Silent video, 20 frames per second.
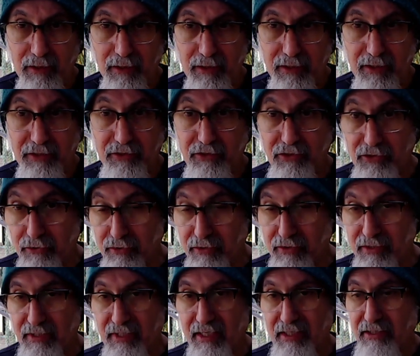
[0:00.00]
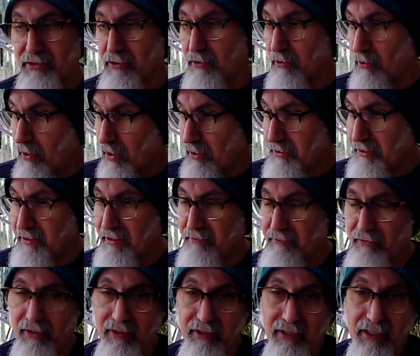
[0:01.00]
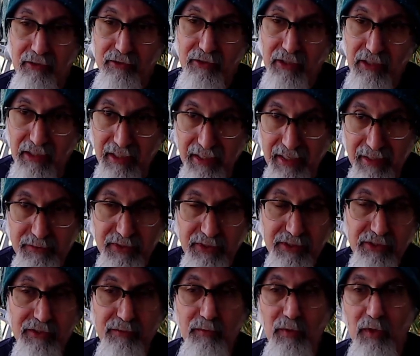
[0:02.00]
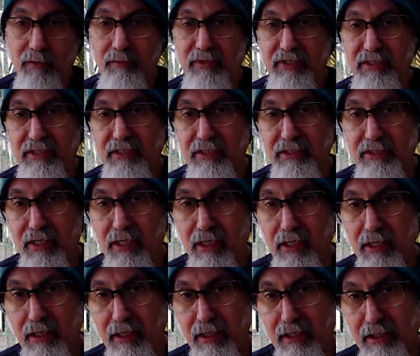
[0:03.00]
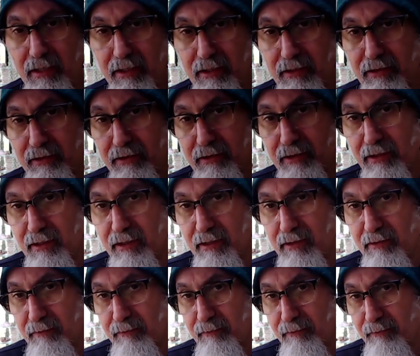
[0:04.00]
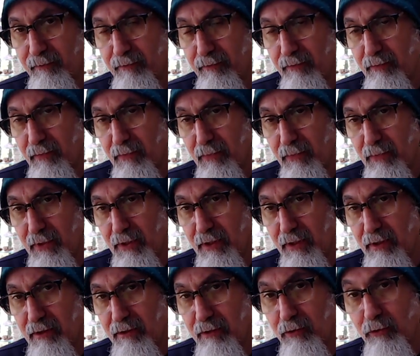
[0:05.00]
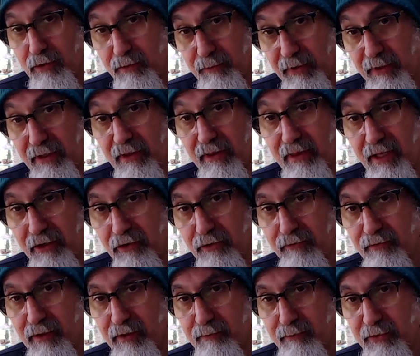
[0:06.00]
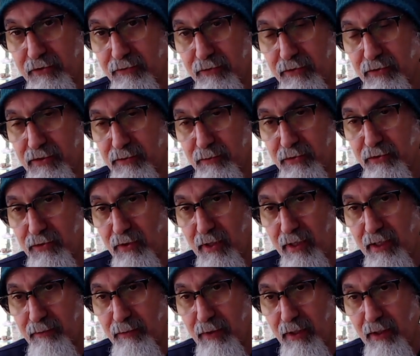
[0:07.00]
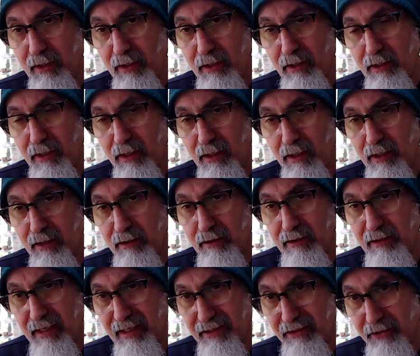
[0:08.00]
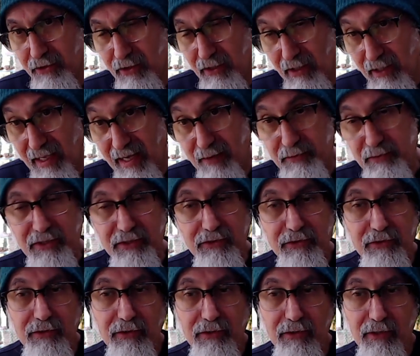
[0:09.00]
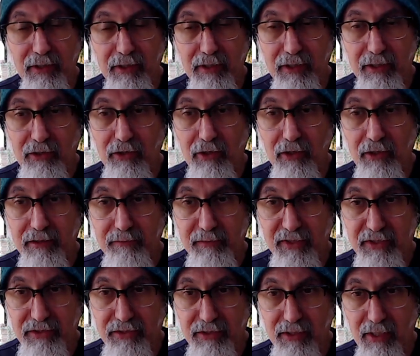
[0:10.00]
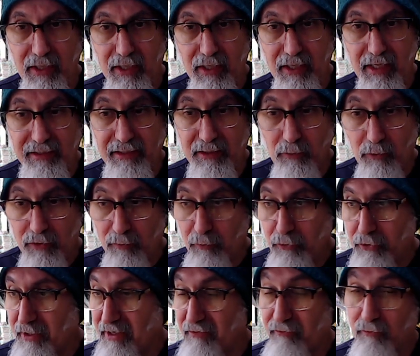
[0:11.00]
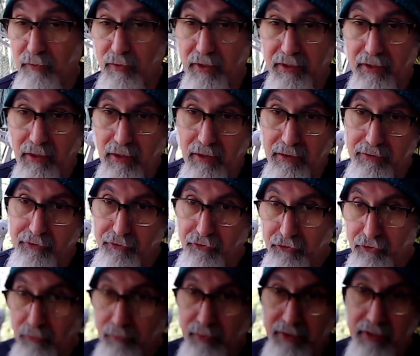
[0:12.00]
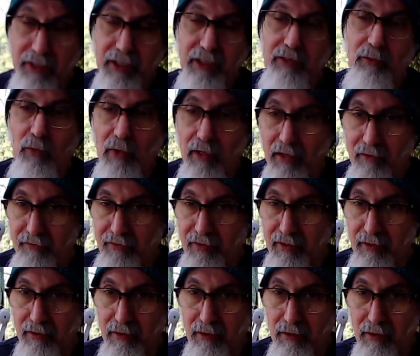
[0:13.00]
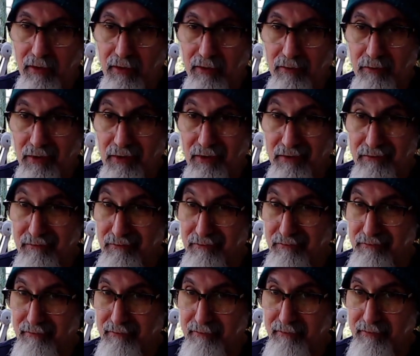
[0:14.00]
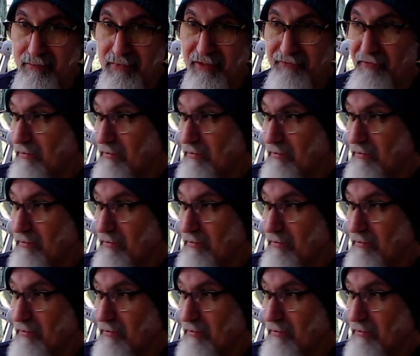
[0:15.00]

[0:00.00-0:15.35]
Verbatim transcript: in certain states they're locking everything down collapsing small business and um, lonely piggy thank you very much for subscribe uh, and they're collapsing their uh, economies and they want to put everyone on ubi welfare well if i